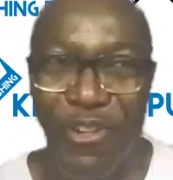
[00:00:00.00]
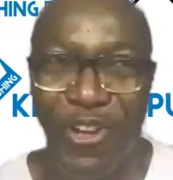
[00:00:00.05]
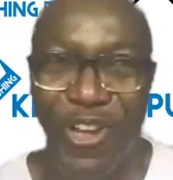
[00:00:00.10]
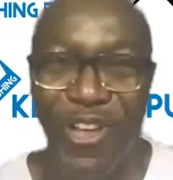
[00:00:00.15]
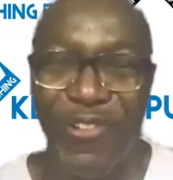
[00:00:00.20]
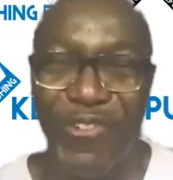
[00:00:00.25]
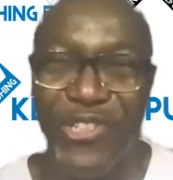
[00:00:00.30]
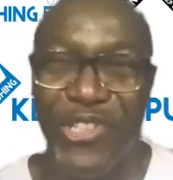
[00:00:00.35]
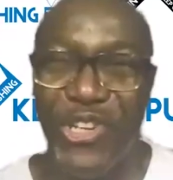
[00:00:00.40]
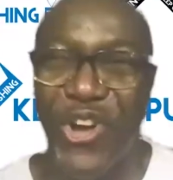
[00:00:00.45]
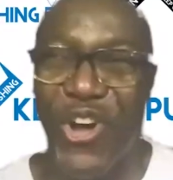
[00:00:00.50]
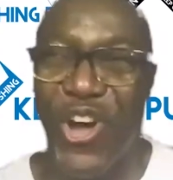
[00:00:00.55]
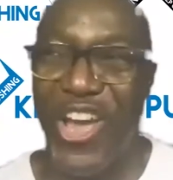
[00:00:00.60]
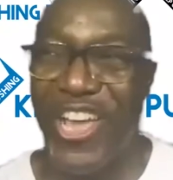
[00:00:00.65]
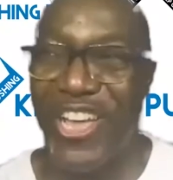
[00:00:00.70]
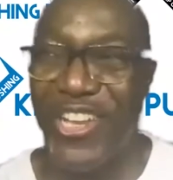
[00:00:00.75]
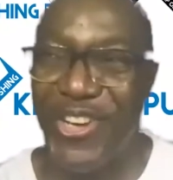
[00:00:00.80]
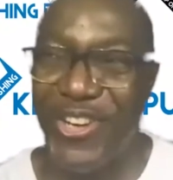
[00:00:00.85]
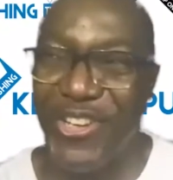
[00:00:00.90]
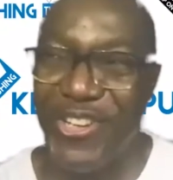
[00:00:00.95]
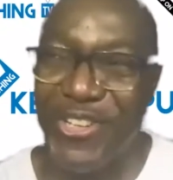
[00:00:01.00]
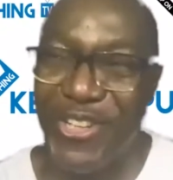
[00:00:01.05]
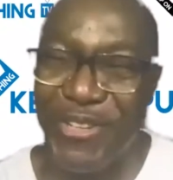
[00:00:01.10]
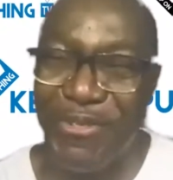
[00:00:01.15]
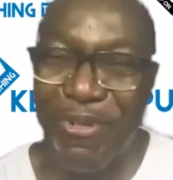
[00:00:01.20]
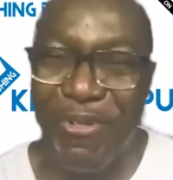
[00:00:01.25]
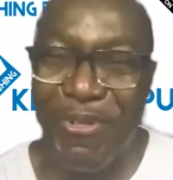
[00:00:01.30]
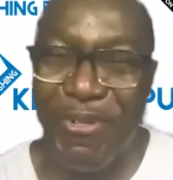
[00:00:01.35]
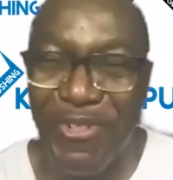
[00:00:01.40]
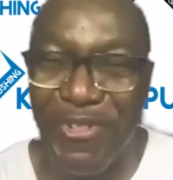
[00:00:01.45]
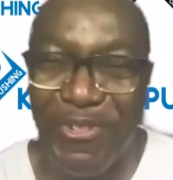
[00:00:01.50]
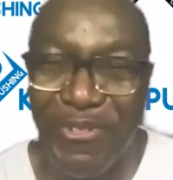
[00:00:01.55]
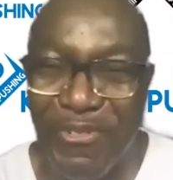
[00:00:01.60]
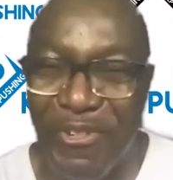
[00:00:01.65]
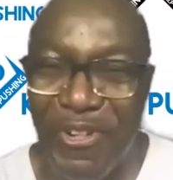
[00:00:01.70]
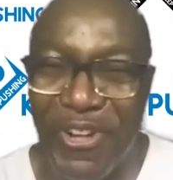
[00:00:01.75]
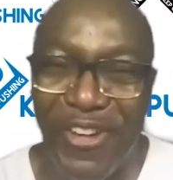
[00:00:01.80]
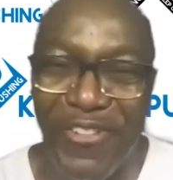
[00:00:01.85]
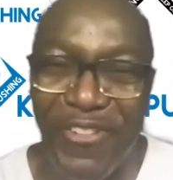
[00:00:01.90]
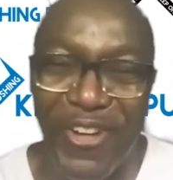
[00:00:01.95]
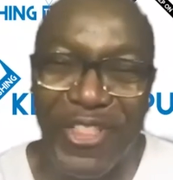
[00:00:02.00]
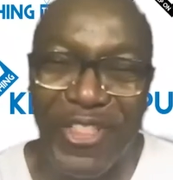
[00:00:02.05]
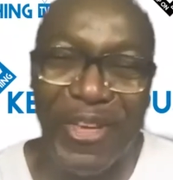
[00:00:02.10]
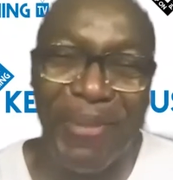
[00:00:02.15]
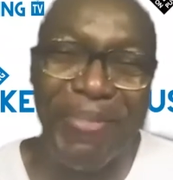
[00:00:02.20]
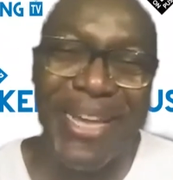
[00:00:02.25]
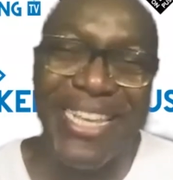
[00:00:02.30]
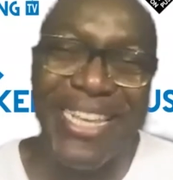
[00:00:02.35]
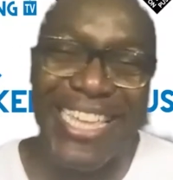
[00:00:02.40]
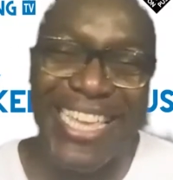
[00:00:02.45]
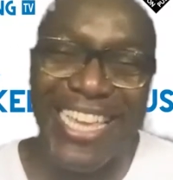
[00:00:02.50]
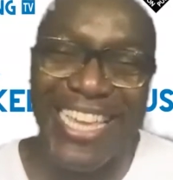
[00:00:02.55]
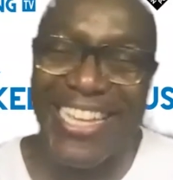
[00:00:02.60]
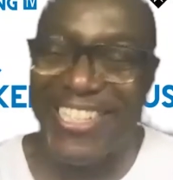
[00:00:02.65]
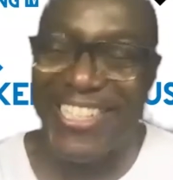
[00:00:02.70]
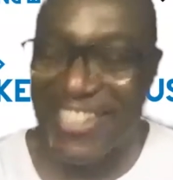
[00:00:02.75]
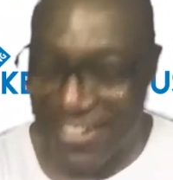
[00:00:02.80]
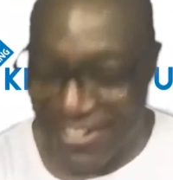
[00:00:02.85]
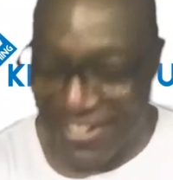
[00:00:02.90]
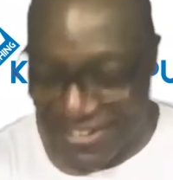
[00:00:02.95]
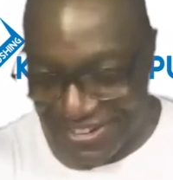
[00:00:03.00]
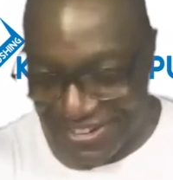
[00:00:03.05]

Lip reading: of joy. I don't live full of other medication.